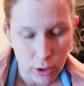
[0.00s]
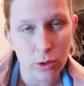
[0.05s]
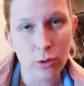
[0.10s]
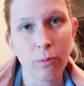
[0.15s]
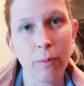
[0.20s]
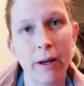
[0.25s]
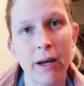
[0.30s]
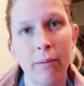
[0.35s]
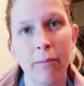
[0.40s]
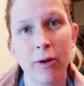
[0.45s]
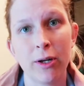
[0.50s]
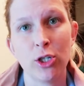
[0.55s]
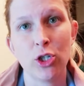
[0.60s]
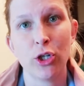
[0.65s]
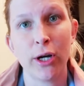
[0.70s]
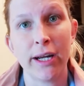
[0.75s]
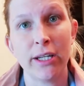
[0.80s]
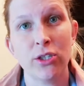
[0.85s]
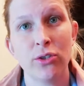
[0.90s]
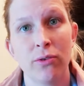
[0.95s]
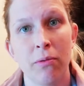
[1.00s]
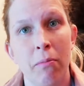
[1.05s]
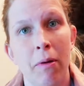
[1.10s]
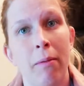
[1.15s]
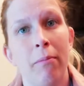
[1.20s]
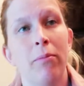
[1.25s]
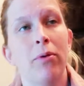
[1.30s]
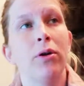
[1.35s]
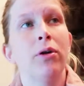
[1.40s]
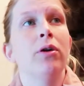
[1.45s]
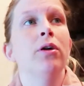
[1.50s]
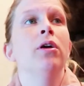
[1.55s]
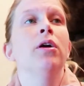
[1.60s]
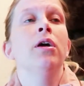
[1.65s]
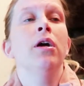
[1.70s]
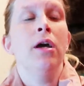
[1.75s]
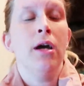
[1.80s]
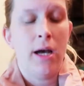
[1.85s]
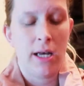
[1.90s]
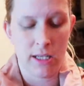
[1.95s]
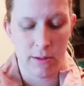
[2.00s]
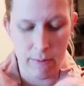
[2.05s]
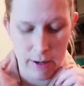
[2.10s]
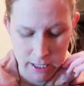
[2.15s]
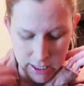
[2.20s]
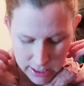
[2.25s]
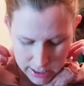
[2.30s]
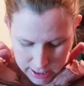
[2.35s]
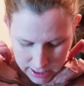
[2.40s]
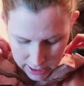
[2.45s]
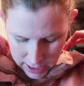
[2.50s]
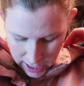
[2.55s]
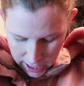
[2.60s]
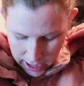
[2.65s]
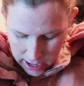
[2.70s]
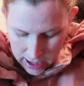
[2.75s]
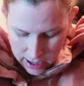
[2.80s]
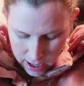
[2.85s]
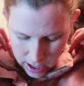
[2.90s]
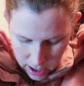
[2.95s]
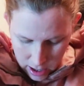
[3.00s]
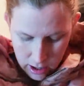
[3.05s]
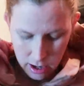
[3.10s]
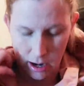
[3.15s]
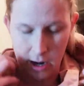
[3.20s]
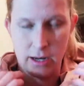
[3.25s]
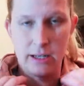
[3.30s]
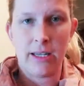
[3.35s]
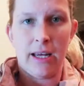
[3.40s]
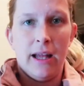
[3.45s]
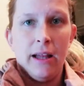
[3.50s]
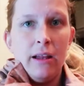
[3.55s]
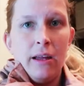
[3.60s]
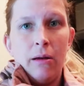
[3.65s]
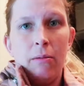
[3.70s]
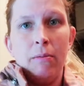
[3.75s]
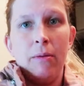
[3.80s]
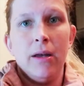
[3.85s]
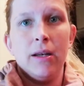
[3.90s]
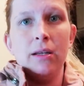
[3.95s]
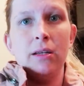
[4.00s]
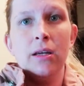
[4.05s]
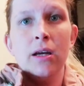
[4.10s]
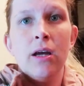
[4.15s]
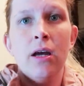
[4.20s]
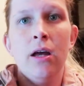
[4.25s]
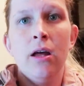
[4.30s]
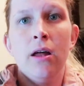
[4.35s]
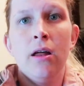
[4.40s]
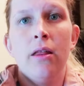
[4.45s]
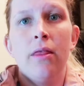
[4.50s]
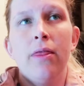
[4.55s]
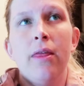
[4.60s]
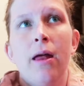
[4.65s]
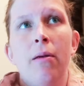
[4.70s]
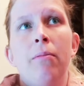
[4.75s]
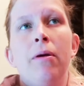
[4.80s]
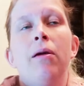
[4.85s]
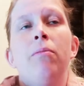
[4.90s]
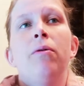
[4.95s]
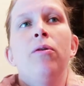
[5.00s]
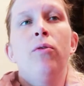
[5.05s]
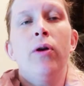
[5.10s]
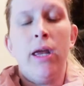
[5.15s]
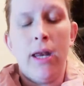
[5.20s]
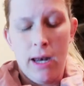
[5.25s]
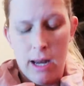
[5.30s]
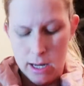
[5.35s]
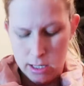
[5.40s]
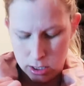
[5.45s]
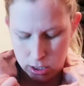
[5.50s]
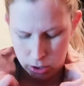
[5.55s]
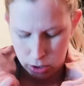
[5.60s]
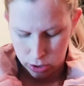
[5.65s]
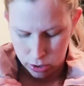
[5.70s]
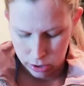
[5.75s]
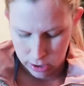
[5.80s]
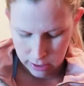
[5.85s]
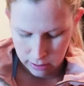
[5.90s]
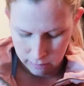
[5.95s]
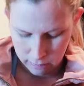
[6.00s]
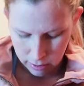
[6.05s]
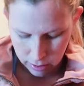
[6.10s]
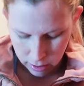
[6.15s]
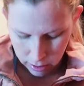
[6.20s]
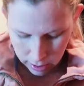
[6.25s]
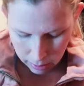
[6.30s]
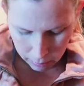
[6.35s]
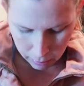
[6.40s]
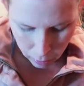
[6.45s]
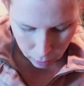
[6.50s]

do, but I'm gonna try to remember as much as I can and tell him, and then maybe we can ask her to give him